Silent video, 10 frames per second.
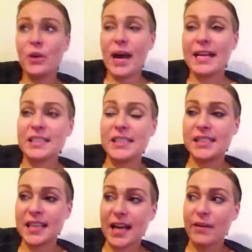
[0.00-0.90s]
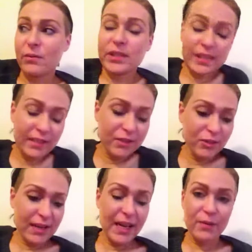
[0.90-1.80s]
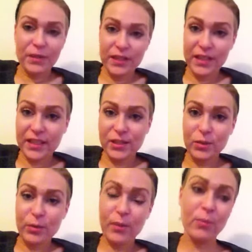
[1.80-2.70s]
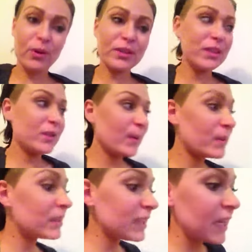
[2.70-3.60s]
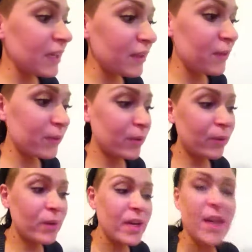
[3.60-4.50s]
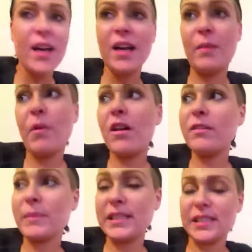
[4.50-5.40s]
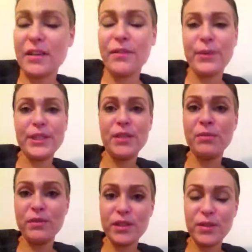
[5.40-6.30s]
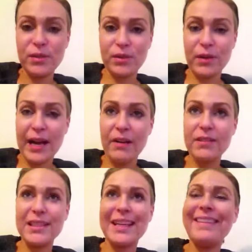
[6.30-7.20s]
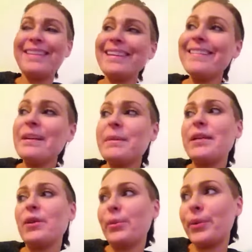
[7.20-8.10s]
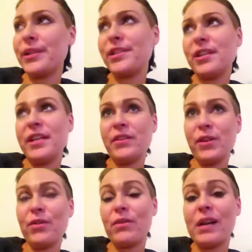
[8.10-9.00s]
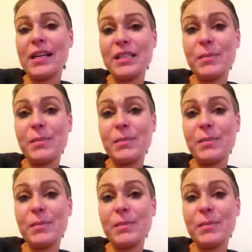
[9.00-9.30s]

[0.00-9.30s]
know, I just, I really love to write. I really think it's super important. So I was looking through um, all of my stuff. We just moved into a new house, and I think that my notebooks are in the garage.